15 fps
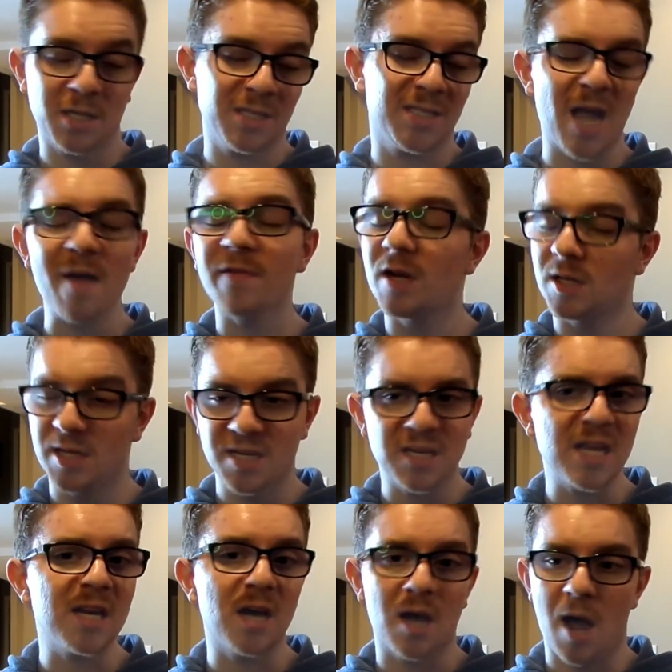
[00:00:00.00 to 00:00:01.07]
definitely
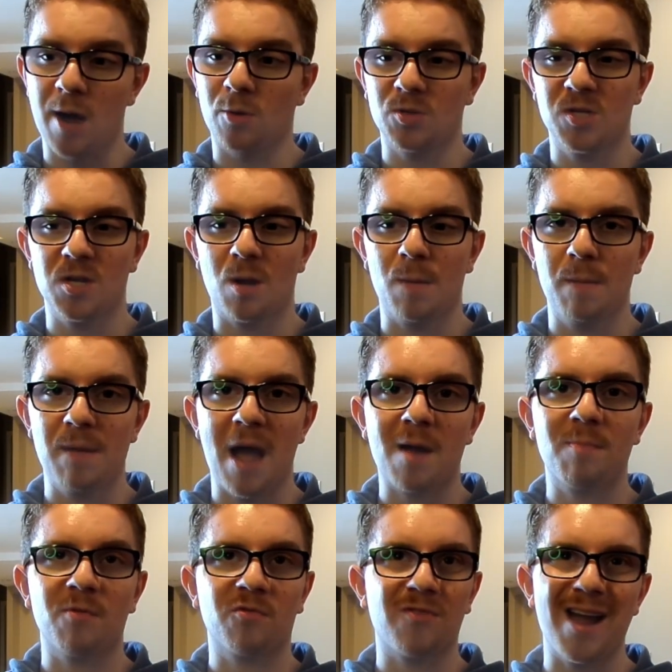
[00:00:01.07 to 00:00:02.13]
Nina I don't see coming back,
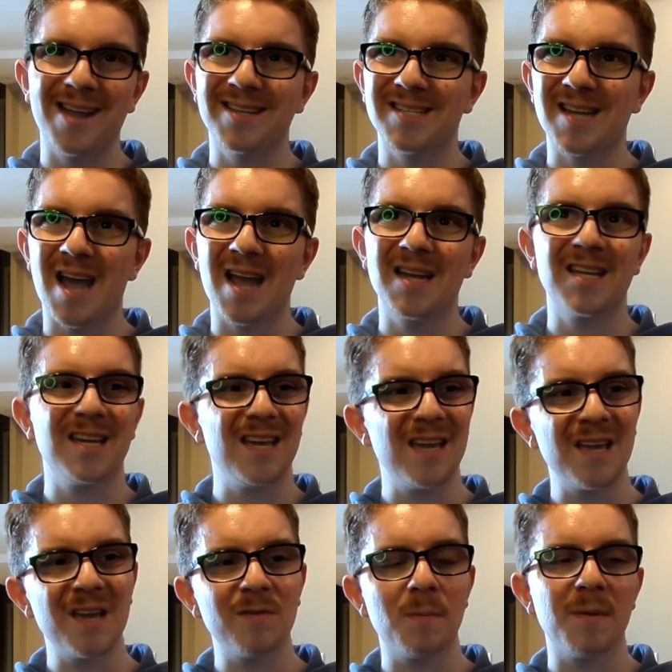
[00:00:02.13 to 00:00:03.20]
but Frankenstein,
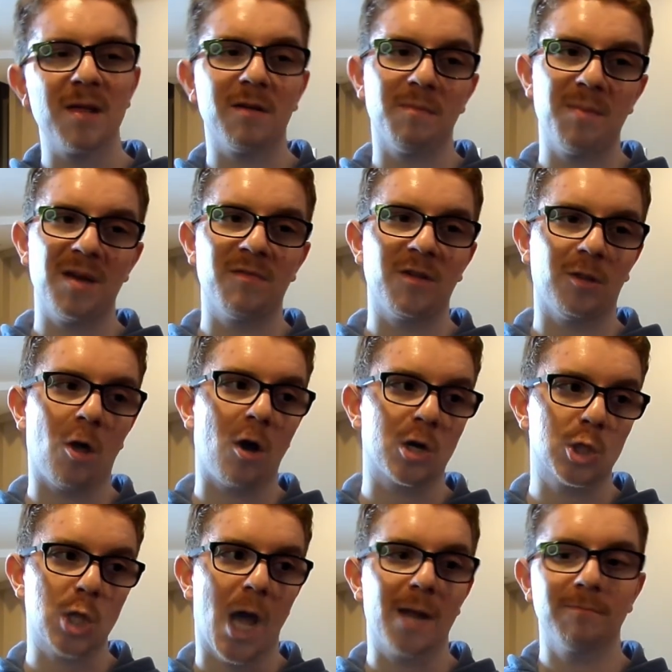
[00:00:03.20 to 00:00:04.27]
it would be a bit of a long
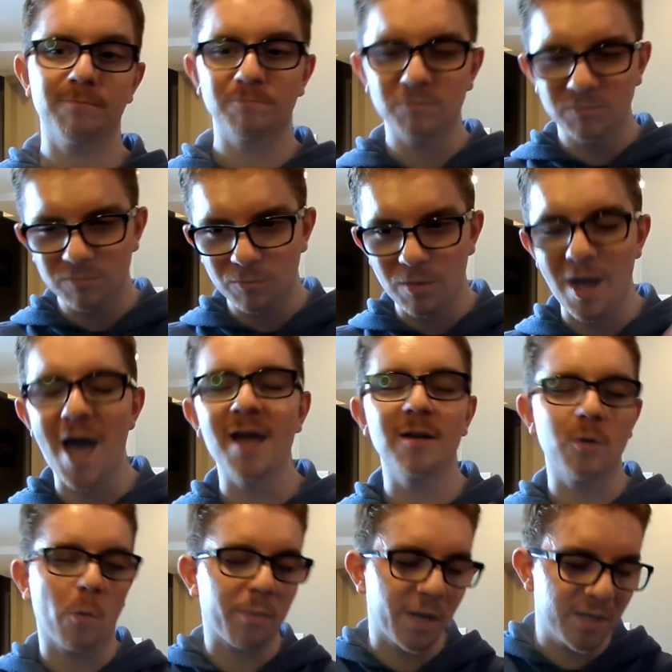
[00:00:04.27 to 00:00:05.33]
shot.
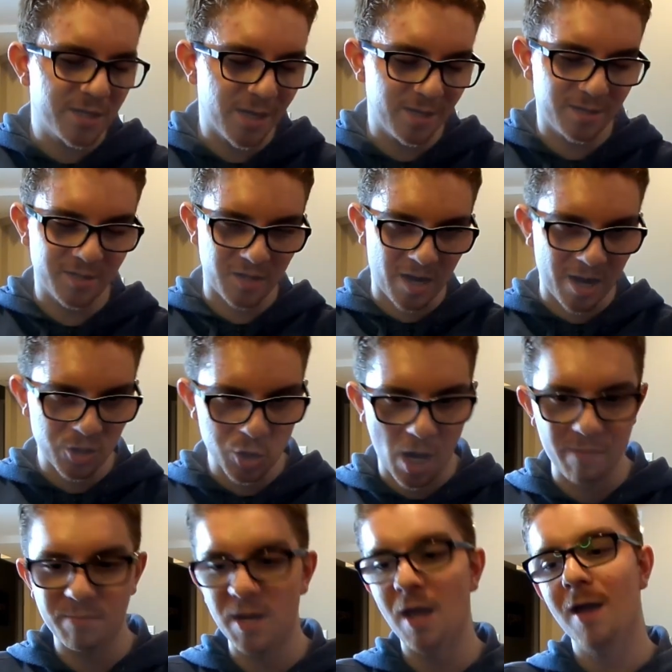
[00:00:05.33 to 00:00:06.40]
No pun intended because he got
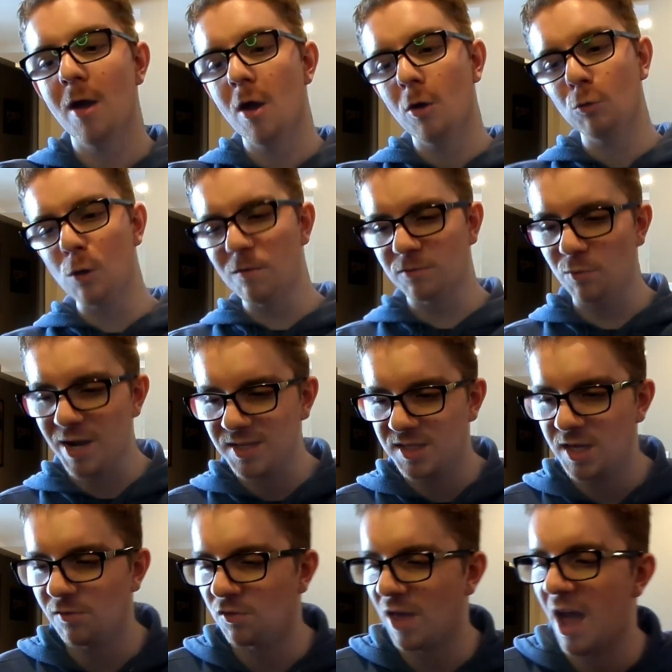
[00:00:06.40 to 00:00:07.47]
shot, but we'll have to wait and
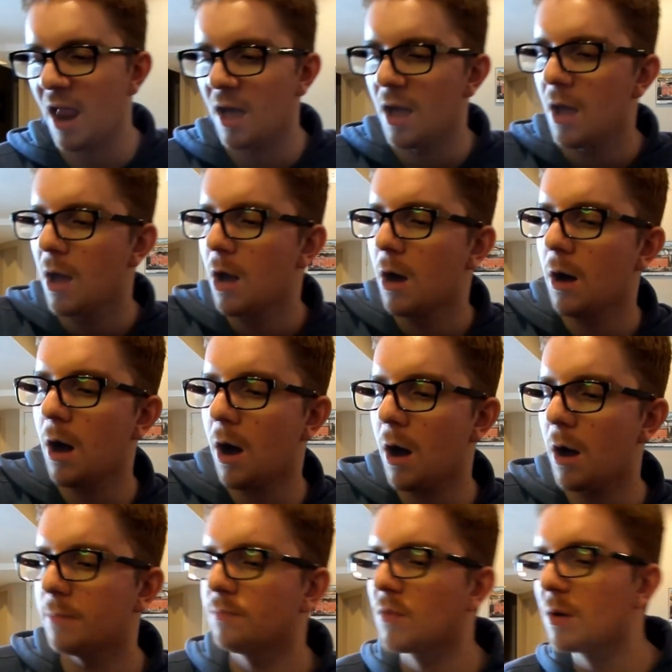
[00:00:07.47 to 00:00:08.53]
see for that.
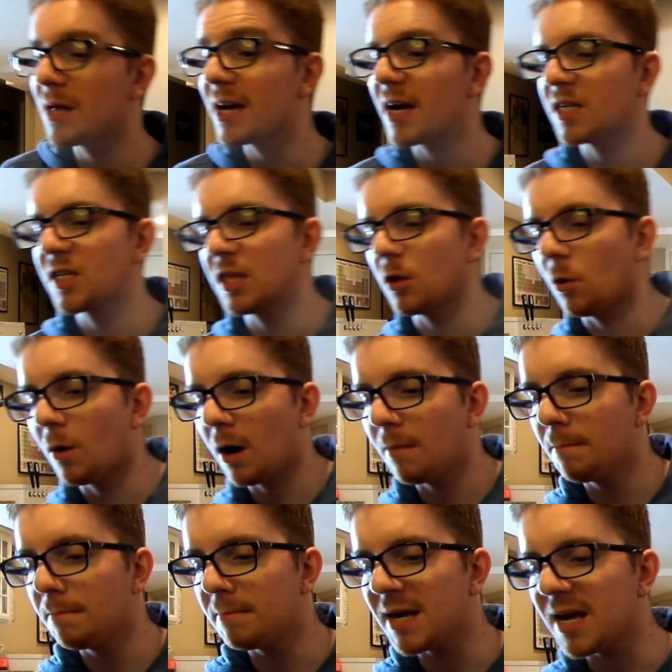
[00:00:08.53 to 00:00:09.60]
Like I said though,
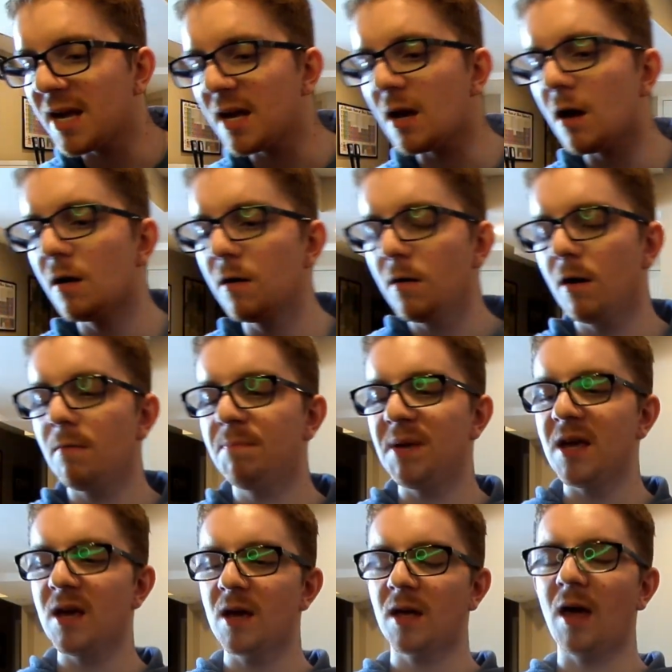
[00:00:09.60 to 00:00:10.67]
me
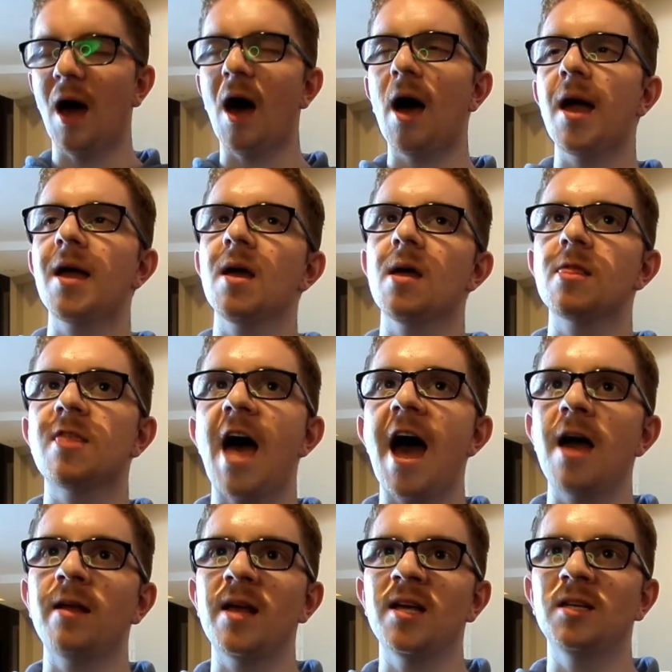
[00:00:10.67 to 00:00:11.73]
being a guy
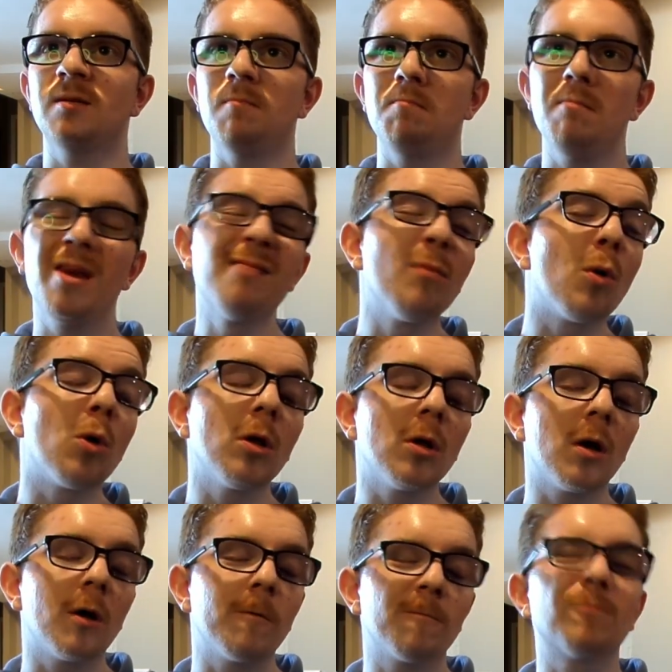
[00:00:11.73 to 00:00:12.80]
that is
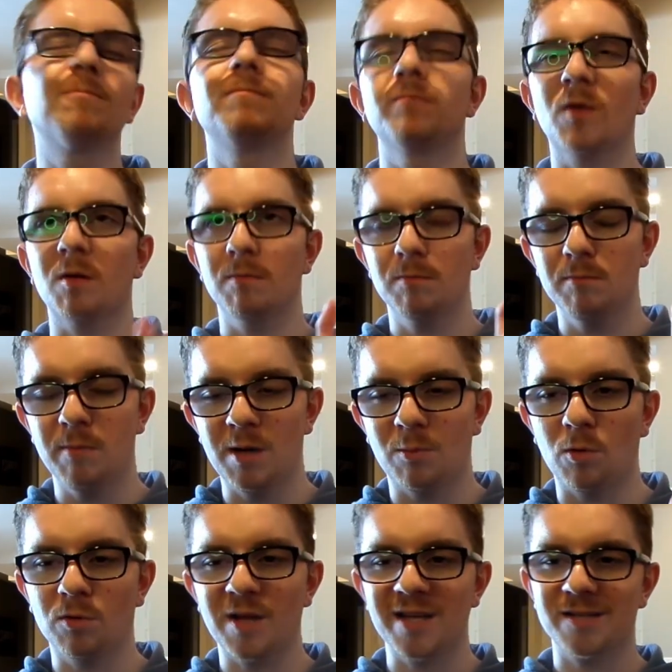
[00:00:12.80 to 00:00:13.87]
minimal,
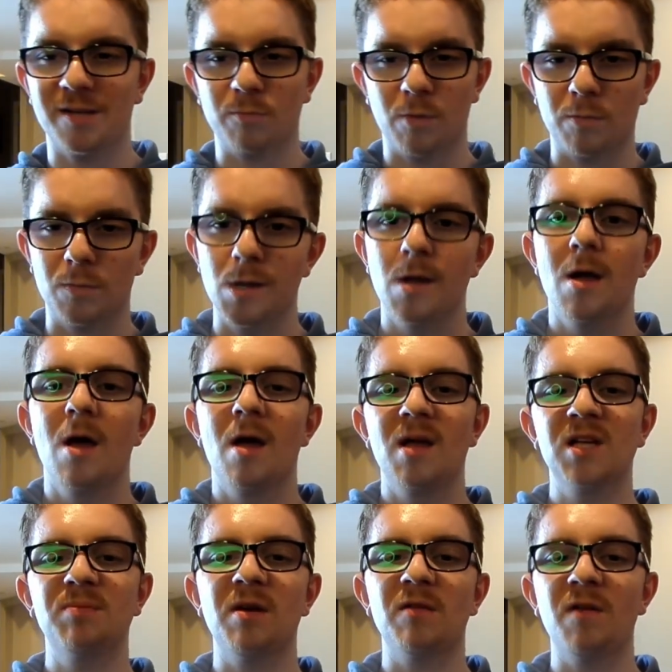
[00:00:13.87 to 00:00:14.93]
that's not the right word,
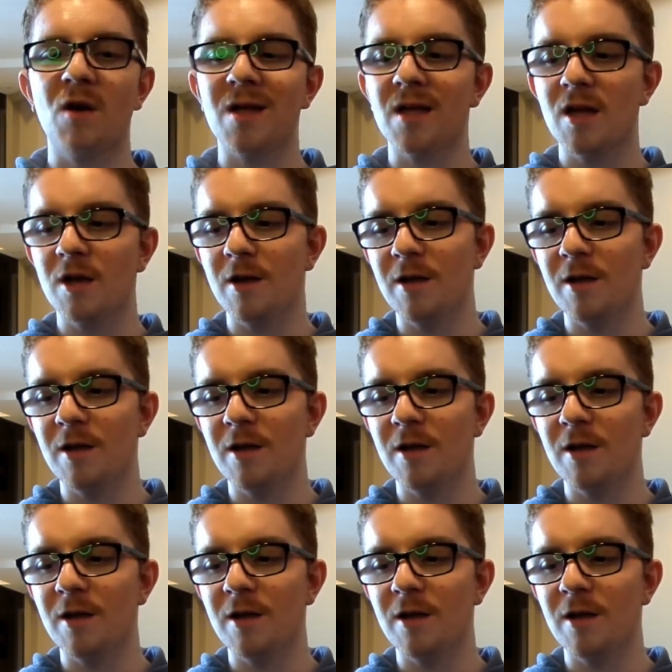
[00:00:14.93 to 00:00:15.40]
has been a very